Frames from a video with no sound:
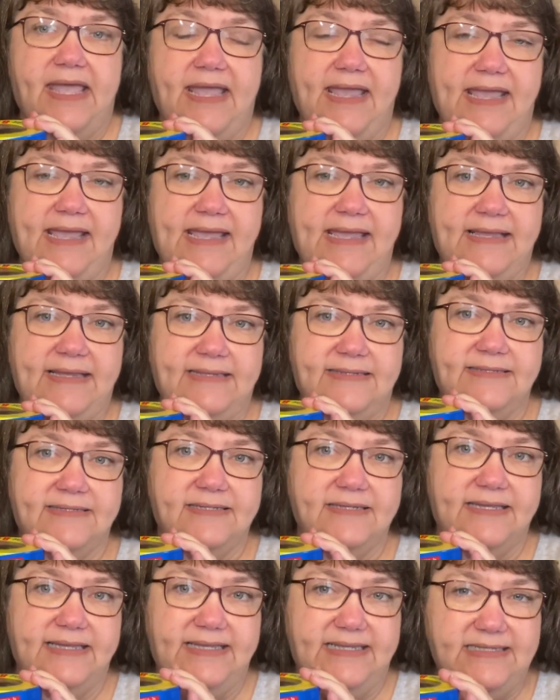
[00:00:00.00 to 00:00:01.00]
and
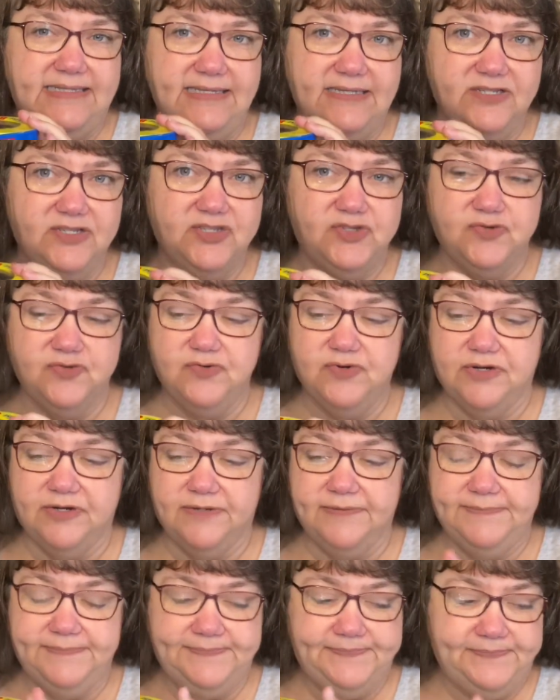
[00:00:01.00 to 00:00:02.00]
easy to store.
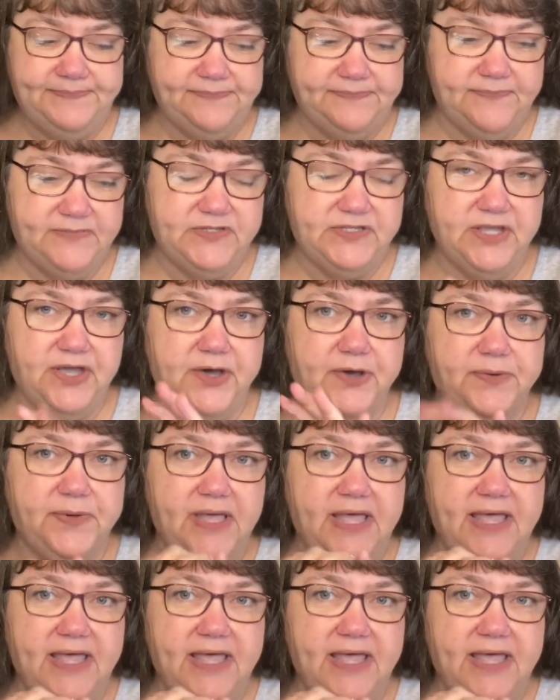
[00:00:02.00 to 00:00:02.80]
So